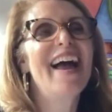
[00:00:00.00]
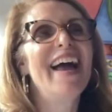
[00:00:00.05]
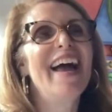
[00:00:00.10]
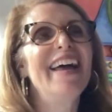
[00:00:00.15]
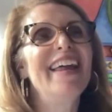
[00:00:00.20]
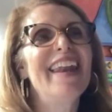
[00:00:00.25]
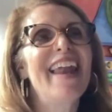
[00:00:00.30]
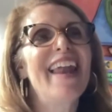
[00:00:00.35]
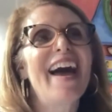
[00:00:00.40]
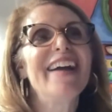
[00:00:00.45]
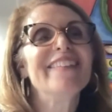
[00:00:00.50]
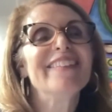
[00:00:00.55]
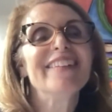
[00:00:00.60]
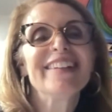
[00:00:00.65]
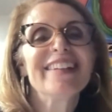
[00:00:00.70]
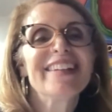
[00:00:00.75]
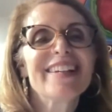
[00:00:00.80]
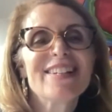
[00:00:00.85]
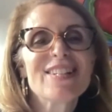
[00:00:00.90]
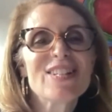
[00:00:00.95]
And I
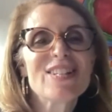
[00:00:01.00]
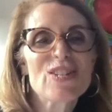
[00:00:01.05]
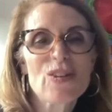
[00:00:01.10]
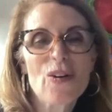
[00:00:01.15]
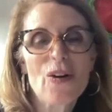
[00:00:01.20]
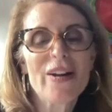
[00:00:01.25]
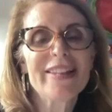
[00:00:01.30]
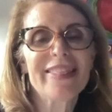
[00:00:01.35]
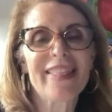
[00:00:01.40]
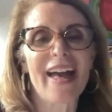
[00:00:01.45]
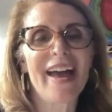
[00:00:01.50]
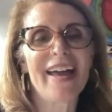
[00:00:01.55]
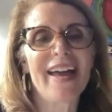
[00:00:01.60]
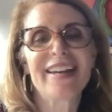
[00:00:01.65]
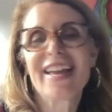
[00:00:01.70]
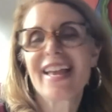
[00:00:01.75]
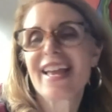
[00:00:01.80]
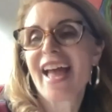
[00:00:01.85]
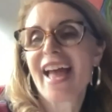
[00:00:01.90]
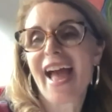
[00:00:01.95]
really enjoy that.
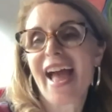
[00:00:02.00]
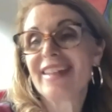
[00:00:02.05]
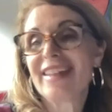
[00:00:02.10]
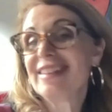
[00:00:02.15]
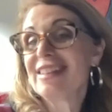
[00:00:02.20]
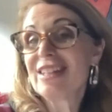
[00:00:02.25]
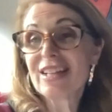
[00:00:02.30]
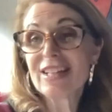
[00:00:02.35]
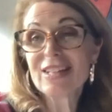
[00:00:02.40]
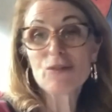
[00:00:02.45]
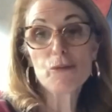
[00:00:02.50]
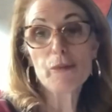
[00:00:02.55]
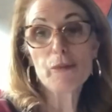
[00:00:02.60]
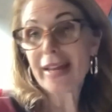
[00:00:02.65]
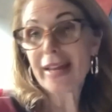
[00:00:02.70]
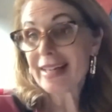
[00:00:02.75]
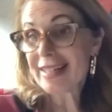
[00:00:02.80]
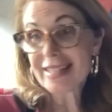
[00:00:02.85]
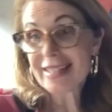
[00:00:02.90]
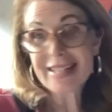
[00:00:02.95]
And the
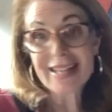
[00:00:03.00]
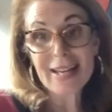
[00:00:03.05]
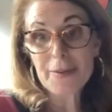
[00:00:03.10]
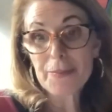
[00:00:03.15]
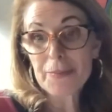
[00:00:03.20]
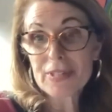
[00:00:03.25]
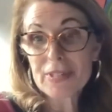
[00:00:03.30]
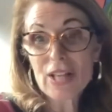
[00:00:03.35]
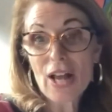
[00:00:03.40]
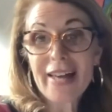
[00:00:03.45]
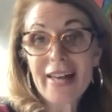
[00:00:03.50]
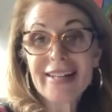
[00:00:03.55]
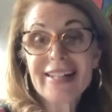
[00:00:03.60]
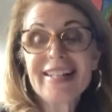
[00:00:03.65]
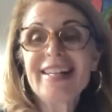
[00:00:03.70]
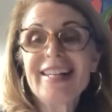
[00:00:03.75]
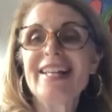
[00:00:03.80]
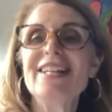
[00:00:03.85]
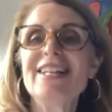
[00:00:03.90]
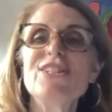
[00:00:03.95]
main tips on
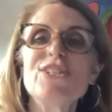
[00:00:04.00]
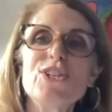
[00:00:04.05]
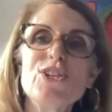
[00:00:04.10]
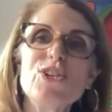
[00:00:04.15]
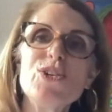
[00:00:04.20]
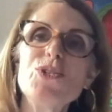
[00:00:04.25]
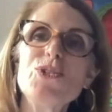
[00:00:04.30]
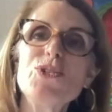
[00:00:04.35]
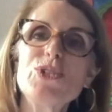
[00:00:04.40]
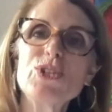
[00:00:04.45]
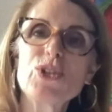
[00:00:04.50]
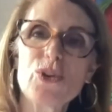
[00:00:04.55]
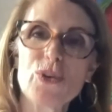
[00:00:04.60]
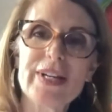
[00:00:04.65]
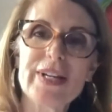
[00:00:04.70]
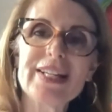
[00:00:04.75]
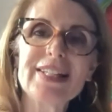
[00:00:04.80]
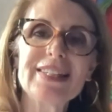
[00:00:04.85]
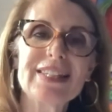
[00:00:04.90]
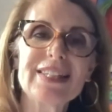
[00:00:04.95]
it is you
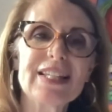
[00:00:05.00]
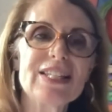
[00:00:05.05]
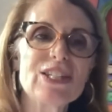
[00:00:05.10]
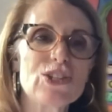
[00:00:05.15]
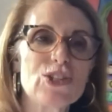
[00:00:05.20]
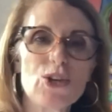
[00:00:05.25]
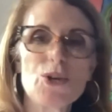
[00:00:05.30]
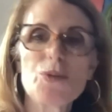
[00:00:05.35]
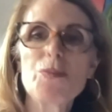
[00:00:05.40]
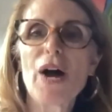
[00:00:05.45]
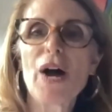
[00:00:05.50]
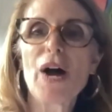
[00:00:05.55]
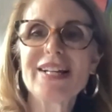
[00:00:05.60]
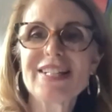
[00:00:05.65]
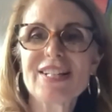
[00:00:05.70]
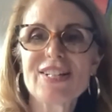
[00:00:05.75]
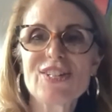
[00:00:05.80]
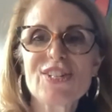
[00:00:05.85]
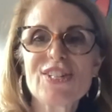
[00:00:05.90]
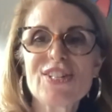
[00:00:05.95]
treat the Zoom
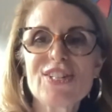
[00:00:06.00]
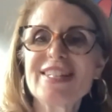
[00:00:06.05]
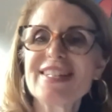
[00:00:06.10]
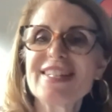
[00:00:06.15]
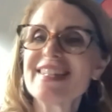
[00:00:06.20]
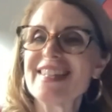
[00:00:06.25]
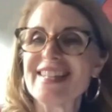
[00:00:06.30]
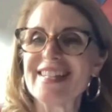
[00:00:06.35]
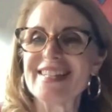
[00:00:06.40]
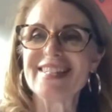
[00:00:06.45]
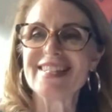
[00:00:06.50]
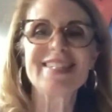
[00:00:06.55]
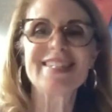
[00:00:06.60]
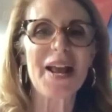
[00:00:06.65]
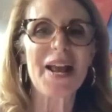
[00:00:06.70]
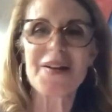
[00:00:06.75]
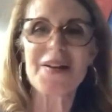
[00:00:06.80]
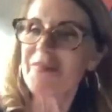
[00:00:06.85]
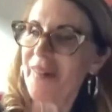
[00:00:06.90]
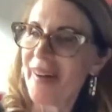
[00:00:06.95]
auditions the
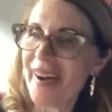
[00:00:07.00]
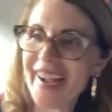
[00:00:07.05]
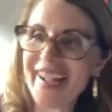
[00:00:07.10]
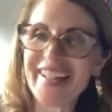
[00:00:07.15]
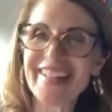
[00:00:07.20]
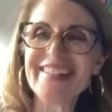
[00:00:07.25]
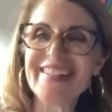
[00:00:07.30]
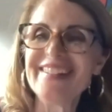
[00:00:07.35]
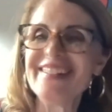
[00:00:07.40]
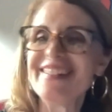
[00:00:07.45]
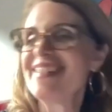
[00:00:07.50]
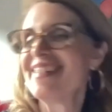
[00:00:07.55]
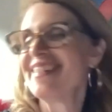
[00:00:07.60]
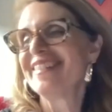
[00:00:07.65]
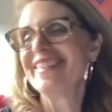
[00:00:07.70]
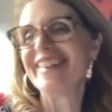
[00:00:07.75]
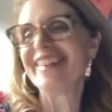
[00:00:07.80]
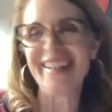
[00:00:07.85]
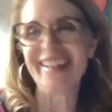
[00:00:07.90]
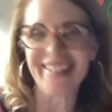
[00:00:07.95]
same way you
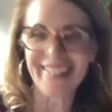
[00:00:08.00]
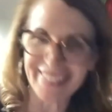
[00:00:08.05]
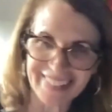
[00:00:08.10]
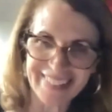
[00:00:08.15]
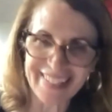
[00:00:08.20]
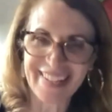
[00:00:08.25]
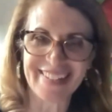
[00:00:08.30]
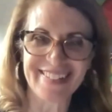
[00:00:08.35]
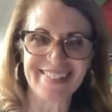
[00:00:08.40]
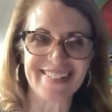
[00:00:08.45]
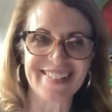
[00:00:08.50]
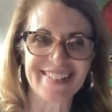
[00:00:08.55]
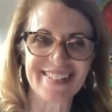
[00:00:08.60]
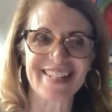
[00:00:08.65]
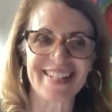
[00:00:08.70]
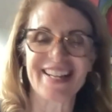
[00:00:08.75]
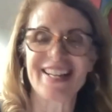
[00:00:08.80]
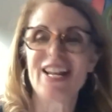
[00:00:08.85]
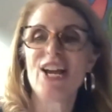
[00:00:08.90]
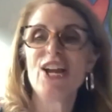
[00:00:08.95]
do any
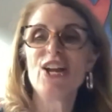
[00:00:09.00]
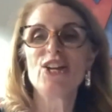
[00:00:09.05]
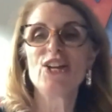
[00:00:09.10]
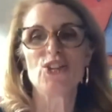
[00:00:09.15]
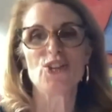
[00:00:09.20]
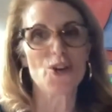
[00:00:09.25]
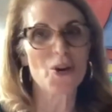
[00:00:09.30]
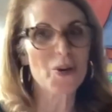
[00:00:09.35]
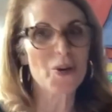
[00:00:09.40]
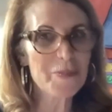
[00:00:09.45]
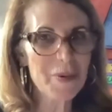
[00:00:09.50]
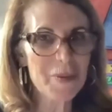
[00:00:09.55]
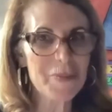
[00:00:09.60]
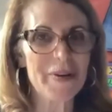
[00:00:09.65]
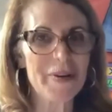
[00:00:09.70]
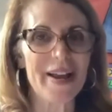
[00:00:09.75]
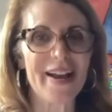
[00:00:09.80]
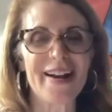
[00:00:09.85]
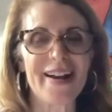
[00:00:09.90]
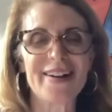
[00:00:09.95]
audition. You're
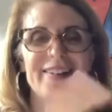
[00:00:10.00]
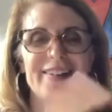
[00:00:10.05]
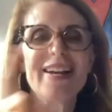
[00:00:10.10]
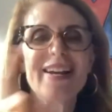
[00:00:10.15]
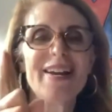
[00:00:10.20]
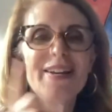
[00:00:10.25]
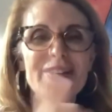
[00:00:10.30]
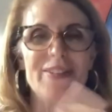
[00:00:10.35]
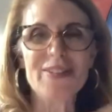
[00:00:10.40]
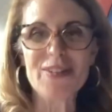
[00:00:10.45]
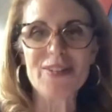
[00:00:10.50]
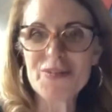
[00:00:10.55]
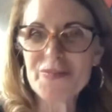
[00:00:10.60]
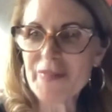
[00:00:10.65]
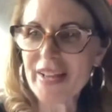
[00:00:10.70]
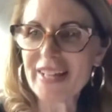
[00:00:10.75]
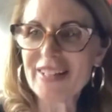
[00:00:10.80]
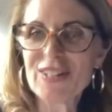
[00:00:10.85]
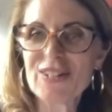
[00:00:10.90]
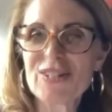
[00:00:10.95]
prepared, you've
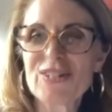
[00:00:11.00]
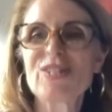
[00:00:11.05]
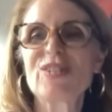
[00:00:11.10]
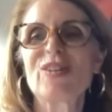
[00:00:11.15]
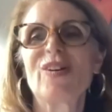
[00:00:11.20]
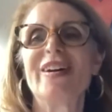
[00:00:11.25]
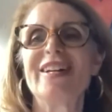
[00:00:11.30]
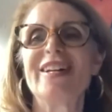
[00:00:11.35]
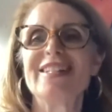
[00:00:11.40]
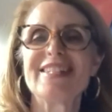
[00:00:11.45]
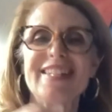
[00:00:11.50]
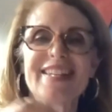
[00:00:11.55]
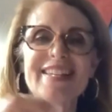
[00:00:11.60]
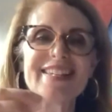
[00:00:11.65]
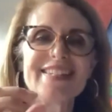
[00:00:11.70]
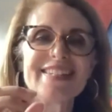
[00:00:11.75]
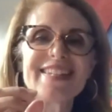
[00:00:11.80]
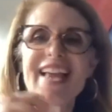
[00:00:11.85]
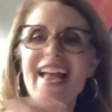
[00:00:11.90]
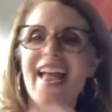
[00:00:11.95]
made your
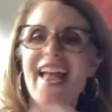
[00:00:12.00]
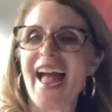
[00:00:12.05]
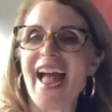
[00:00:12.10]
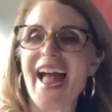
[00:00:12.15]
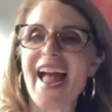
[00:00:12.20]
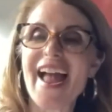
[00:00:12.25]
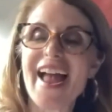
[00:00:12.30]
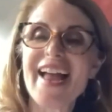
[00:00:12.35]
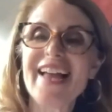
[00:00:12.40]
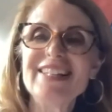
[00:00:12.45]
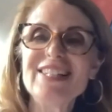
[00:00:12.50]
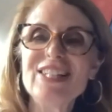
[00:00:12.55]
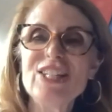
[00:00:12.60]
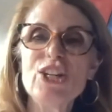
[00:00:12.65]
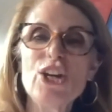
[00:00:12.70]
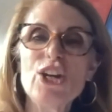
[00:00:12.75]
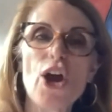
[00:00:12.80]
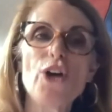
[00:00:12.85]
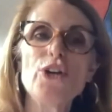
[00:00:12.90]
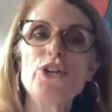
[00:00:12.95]
choices, and
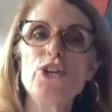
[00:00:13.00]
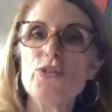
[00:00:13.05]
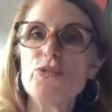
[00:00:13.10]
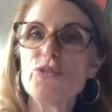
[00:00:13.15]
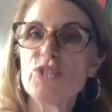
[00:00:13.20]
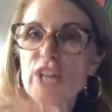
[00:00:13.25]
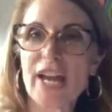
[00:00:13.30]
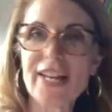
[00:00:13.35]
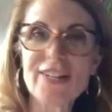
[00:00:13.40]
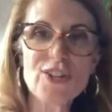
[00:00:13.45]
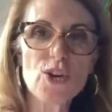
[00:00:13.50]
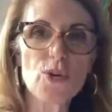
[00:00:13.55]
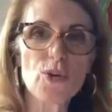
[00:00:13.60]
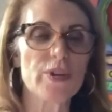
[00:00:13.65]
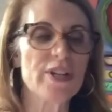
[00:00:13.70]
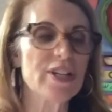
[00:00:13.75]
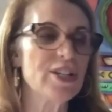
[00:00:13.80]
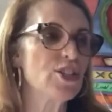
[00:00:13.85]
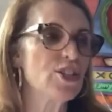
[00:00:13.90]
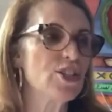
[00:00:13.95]
you've done your
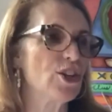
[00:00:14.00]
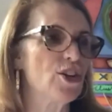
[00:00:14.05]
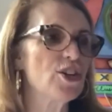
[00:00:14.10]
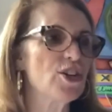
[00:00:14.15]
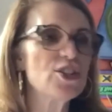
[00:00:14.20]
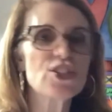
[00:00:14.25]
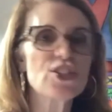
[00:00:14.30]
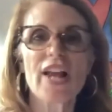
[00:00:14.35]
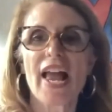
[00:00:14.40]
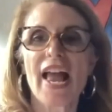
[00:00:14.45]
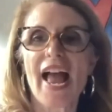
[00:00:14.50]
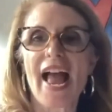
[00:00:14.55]
research.